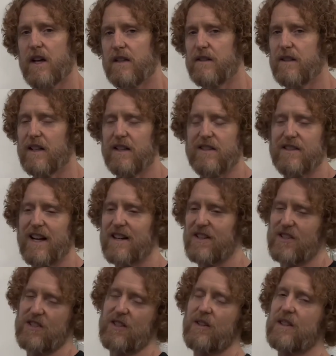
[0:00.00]
And that's not
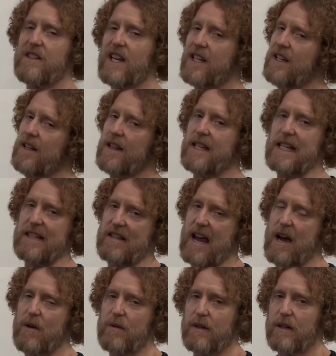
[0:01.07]
necessarily taking things
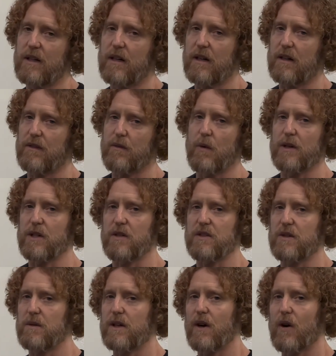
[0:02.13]
out of what you're
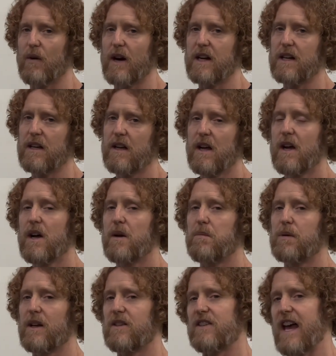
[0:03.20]
doing already,
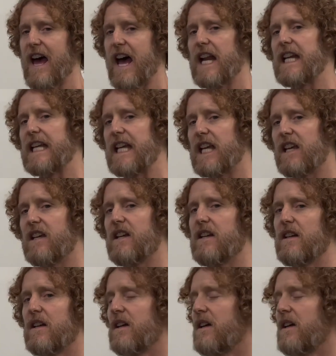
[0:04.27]
but it's adding in.